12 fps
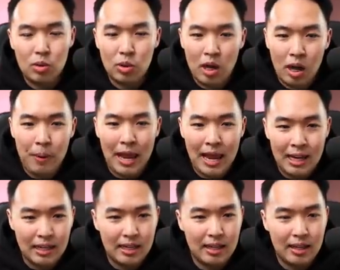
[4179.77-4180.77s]
do not
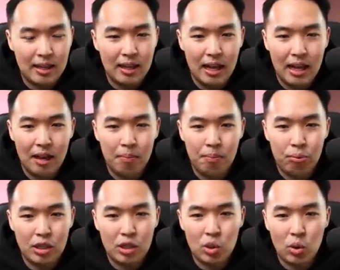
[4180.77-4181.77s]
panic. I'm
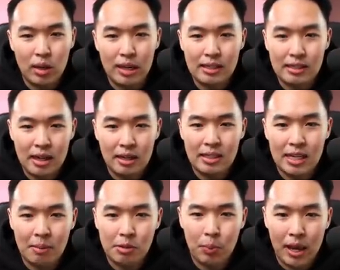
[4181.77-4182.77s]
pretty sure it's not a
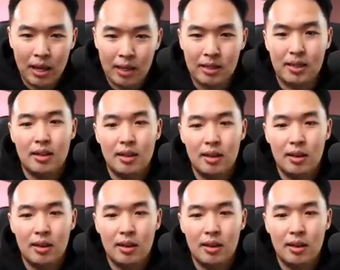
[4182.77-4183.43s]
time to panic